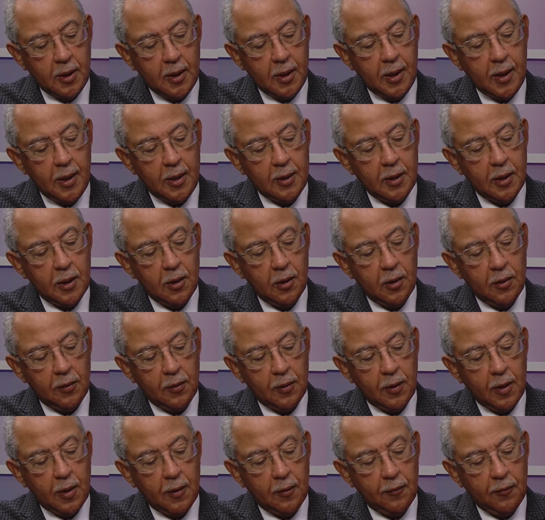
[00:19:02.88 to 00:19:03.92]
and then
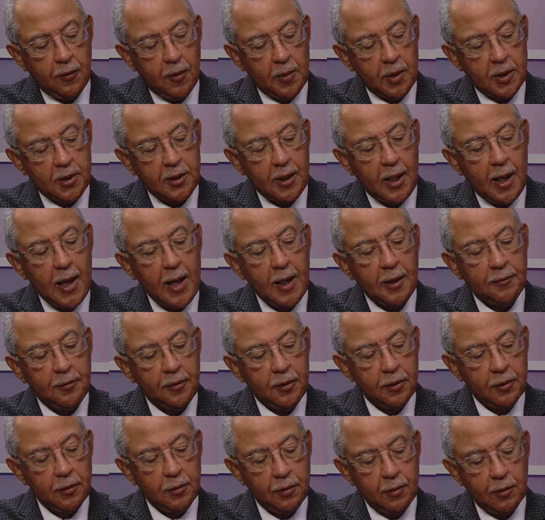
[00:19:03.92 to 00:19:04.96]
from a side
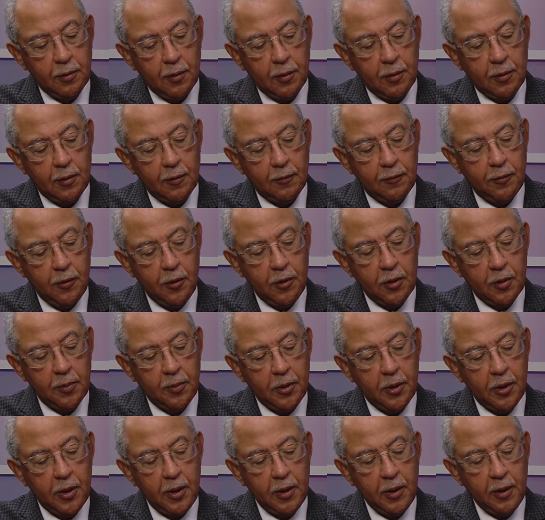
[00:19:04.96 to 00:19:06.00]
view, the
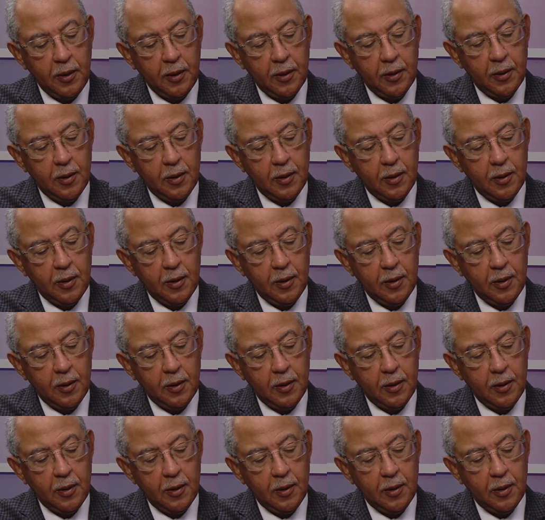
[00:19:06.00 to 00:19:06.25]
vertebrae,